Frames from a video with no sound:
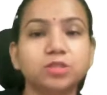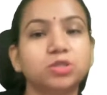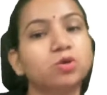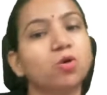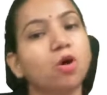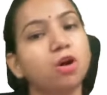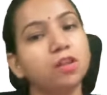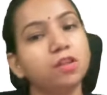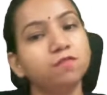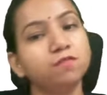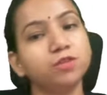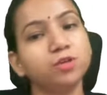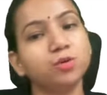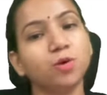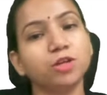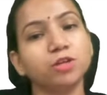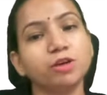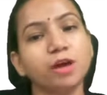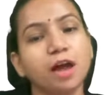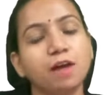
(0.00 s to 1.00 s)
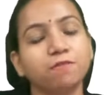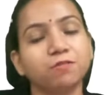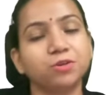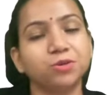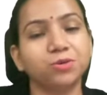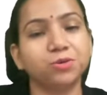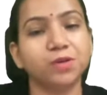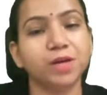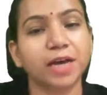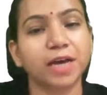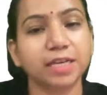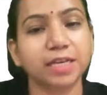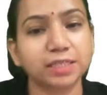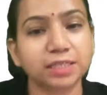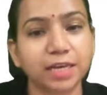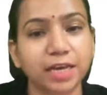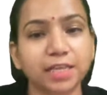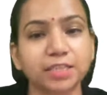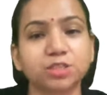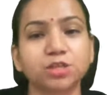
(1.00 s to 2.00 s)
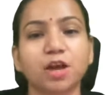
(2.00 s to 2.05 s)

So all of you, what you have to do, guys, yes,